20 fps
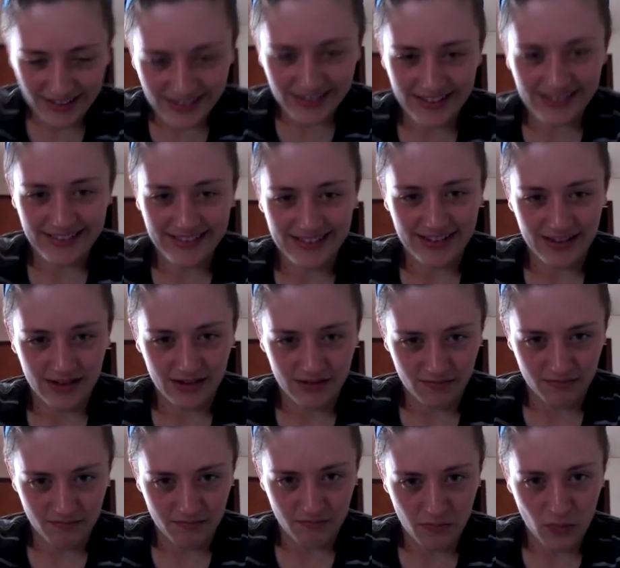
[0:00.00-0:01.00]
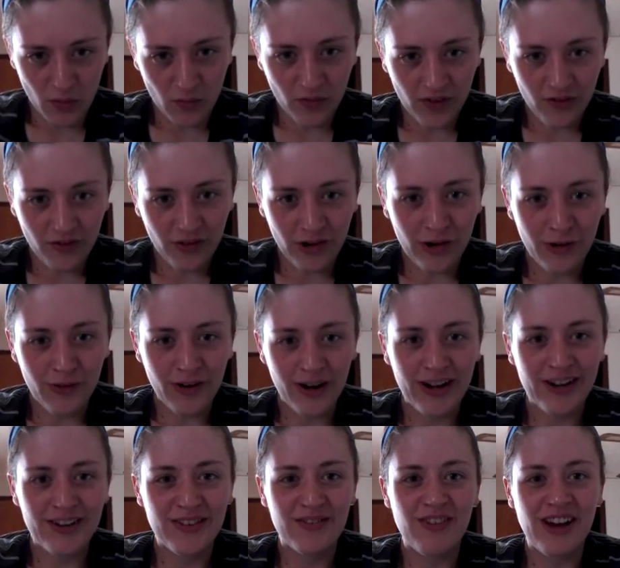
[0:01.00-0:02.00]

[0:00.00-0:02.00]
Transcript: just moving forward,